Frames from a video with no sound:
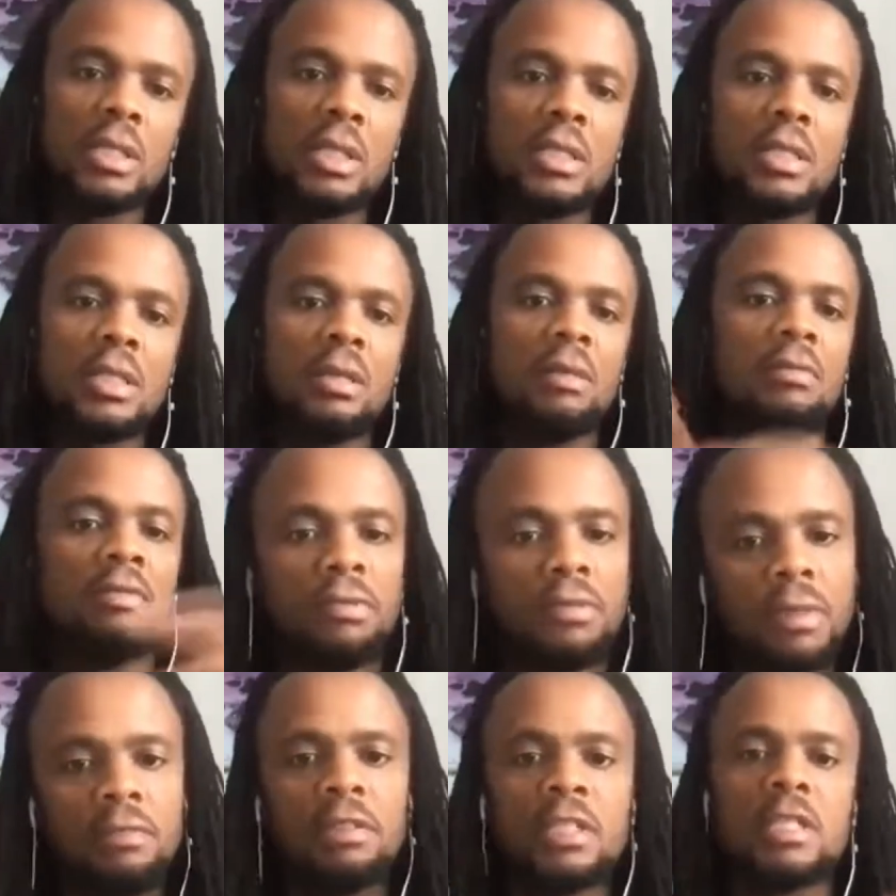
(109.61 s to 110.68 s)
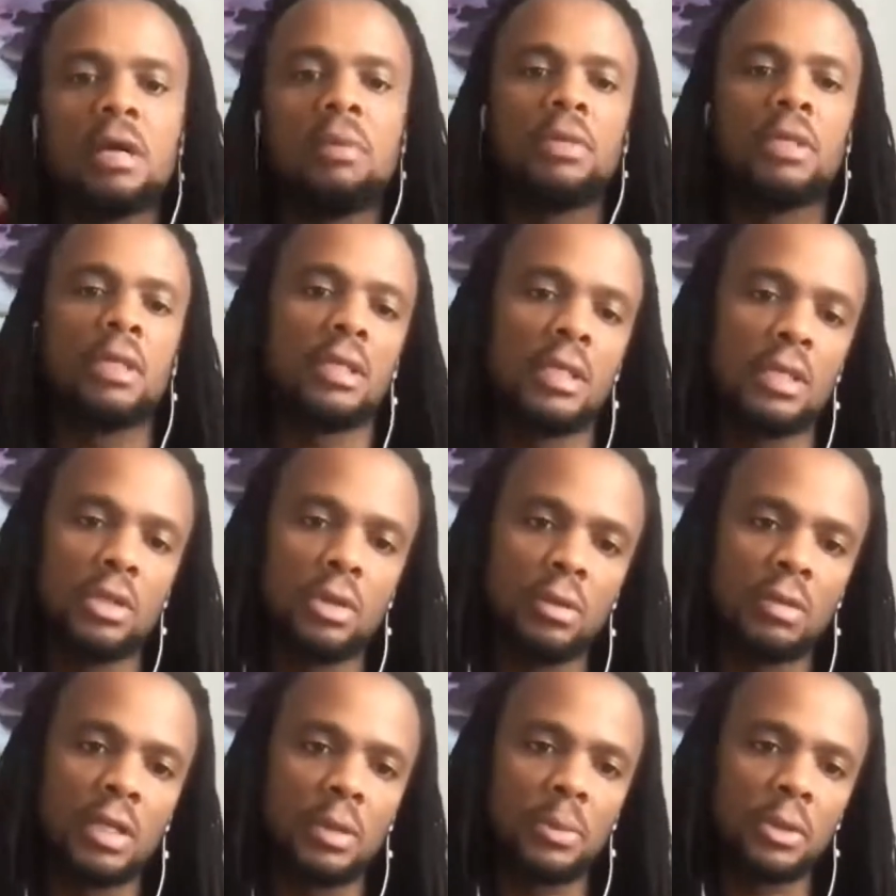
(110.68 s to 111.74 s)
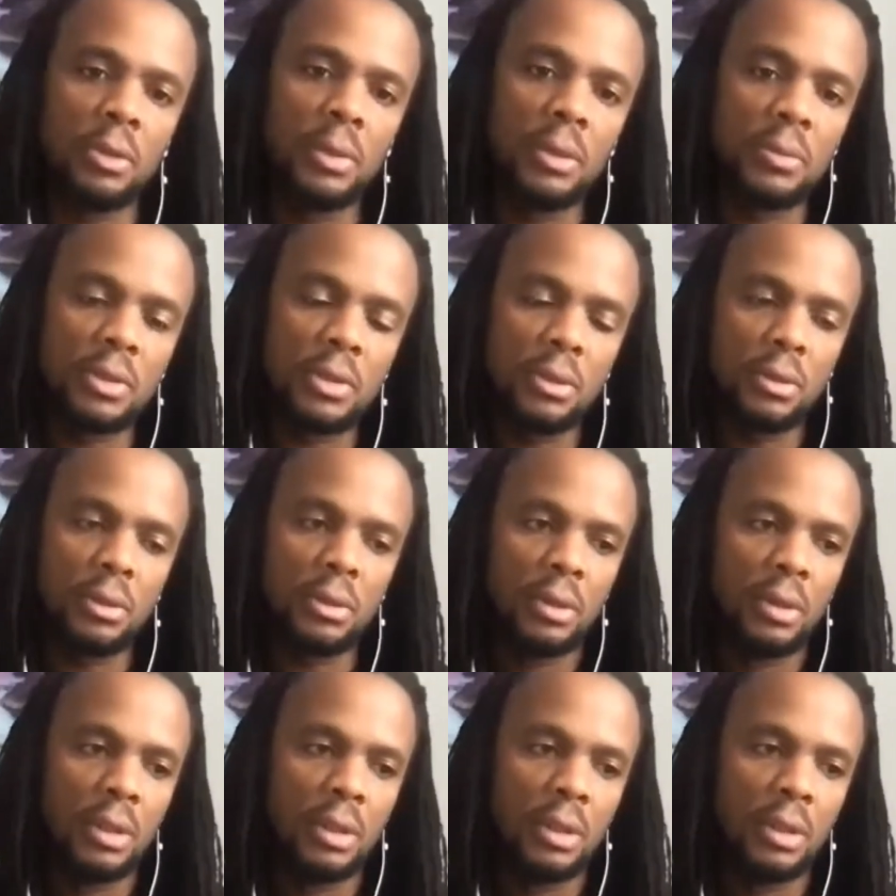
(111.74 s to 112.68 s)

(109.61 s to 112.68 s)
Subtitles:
and see if it's something that can solve that problem. So